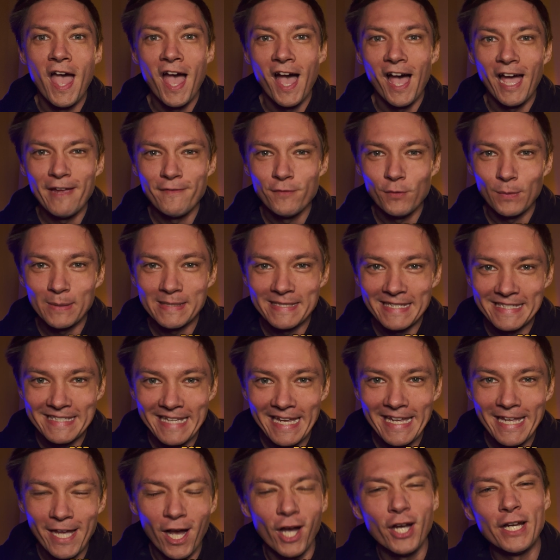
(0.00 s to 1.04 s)
Hi everyone,
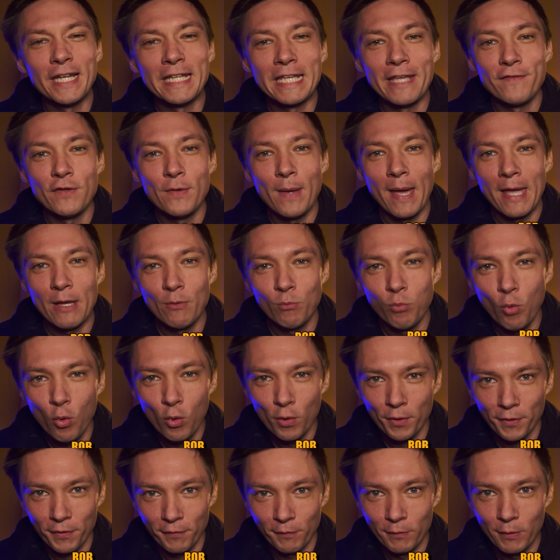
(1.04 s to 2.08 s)
today I'm going to give you a
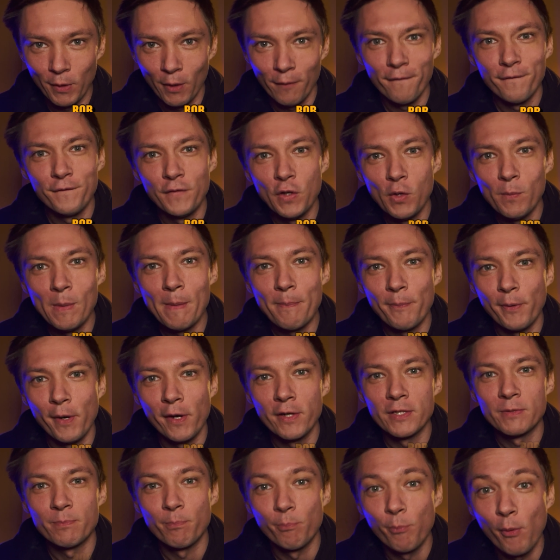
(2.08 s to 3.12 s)
walkthrough of Filmic
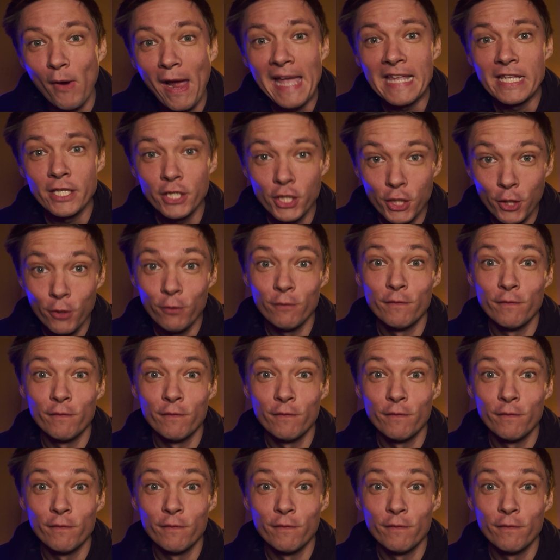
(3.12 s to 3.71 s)
Pro's brand new